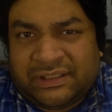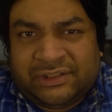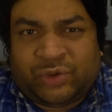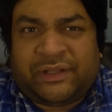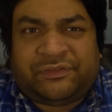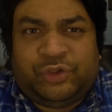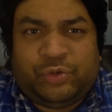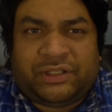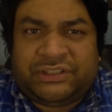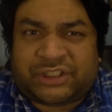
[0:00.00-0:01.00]
Don't have to
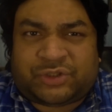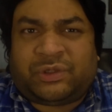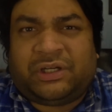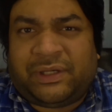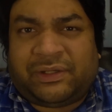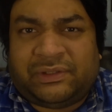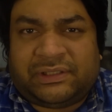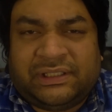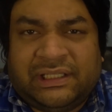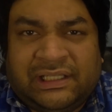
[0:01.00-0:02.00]
do much. Just run around.
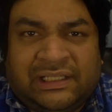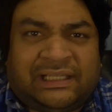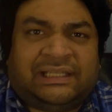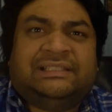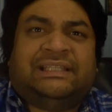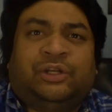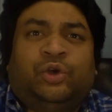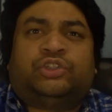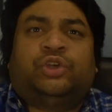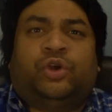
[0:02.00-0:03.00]
At least that
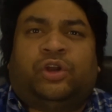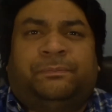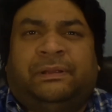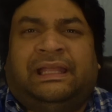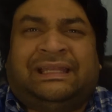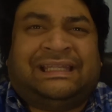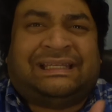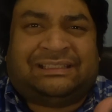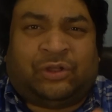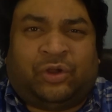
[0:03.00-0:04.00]
looks good on
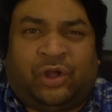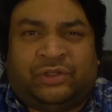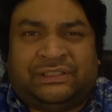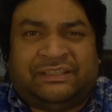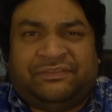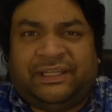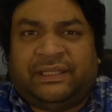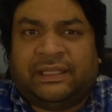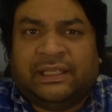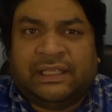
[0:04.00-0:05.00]

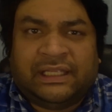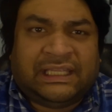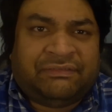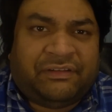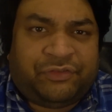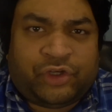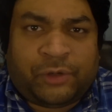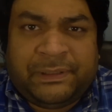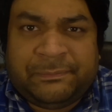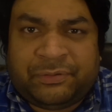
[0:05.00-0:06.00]
TV, even if you're
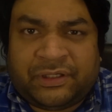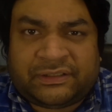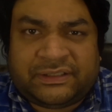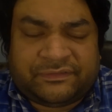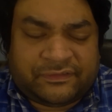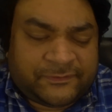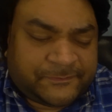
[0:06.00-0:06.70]
not being productive.